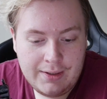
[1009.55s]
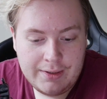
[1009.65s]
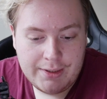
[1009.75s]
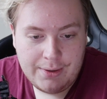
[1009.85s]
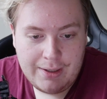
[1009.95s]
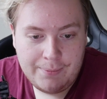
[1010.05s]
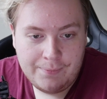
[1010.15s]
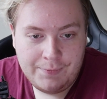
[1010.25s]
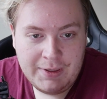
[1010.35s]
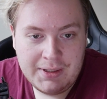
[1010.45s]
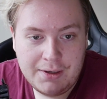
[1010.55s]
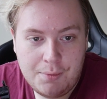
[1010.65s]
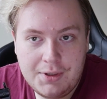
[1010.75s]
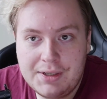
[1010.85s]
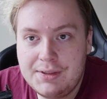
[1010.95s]
So yeah, I hope
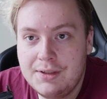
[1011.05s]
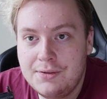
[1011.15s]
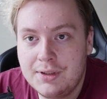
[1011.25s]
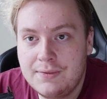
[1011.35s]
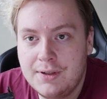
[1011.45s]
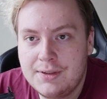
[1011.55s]
you guys did enjoy this video.